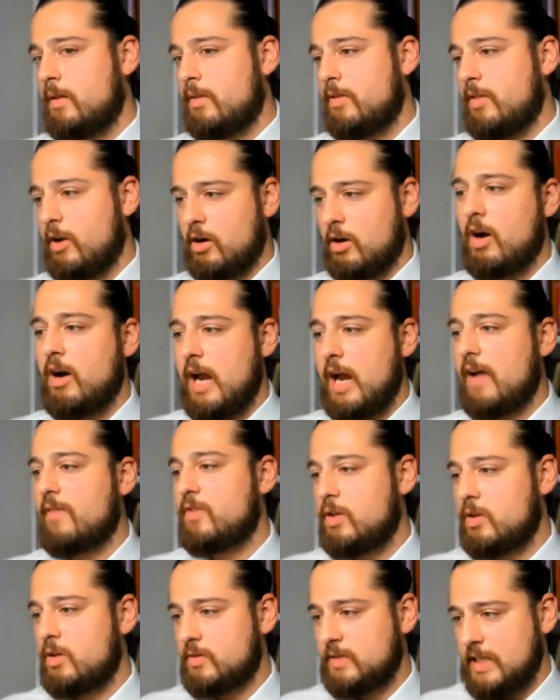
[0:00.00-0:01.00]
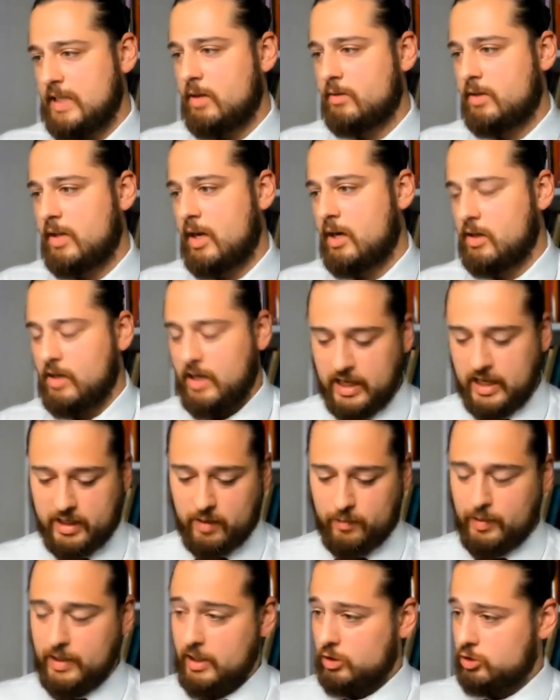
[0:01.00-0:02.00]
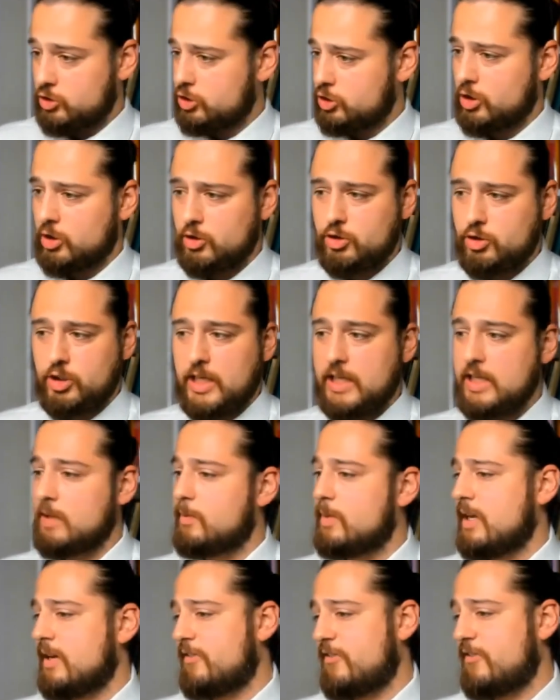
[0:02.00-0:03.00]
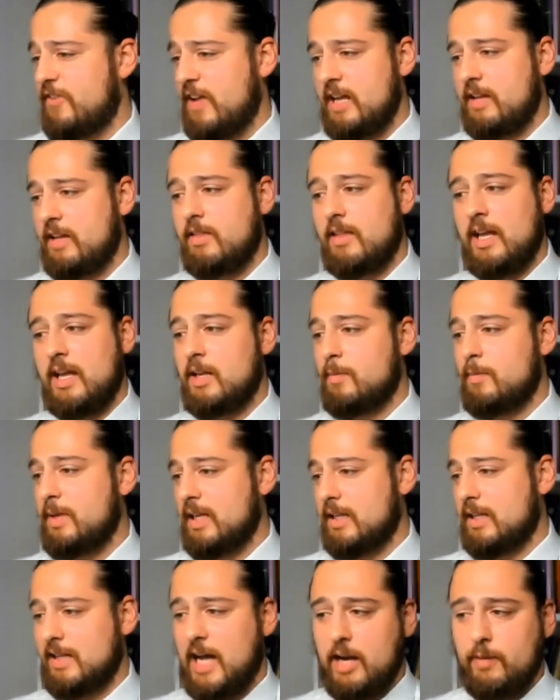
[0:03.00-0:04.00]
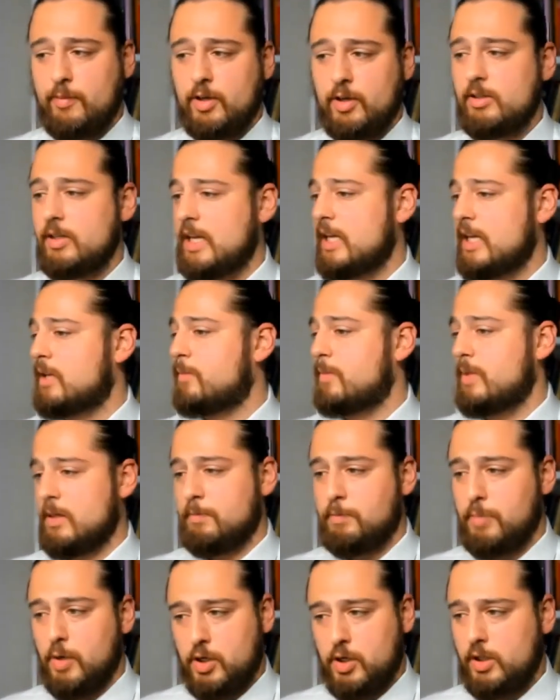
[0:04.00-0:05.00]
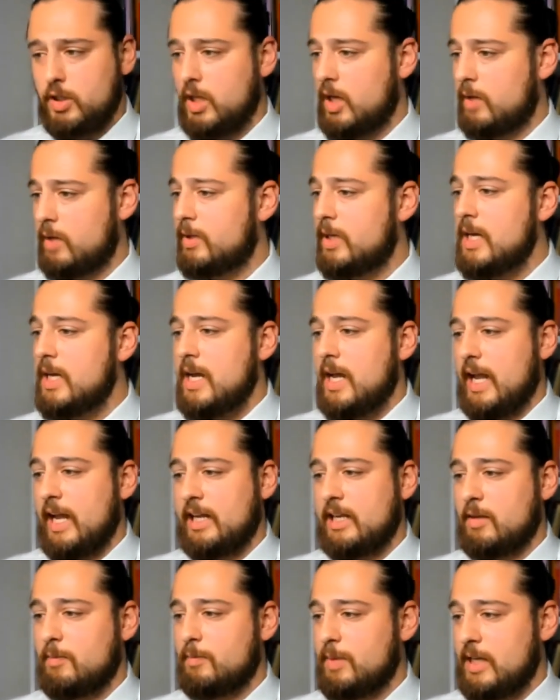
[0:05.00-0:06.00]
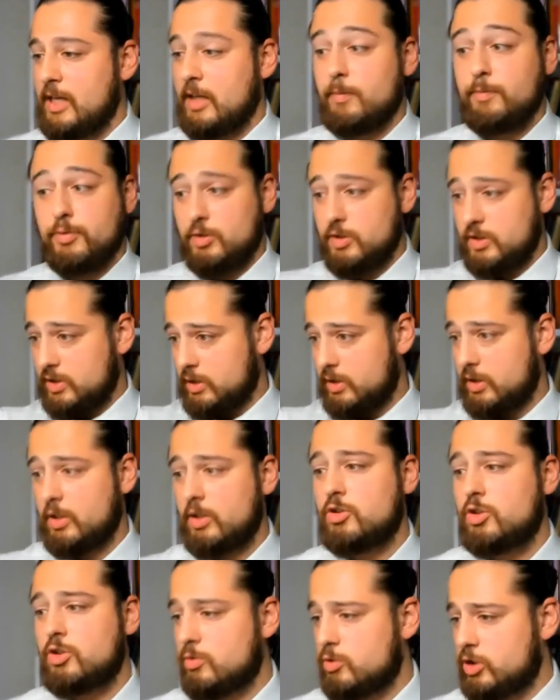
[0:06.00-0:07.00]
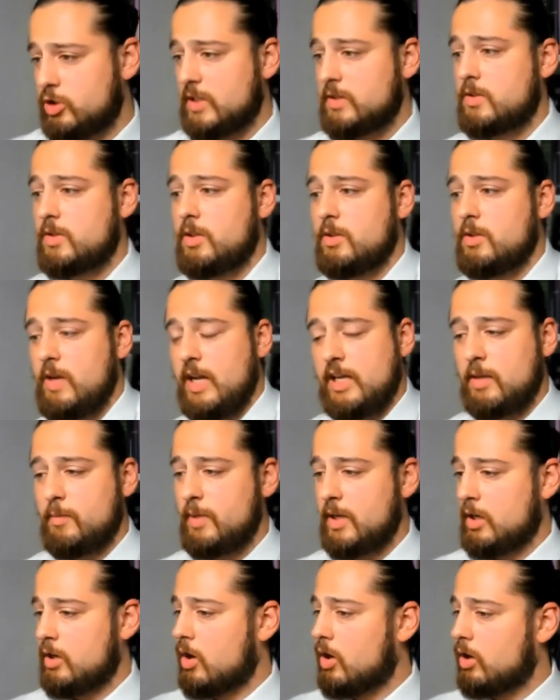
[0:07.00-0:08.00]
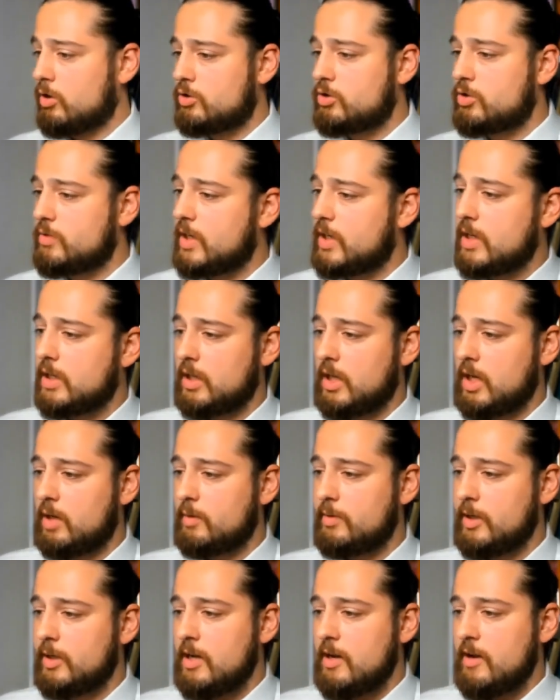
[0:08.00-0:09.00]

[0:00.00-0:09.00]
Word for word: there are avenues out there. It can be a church, it can be a faith, it can be a library, it can be a book club, it can be Brazilian Jiu Jitsu, it can be an archery club.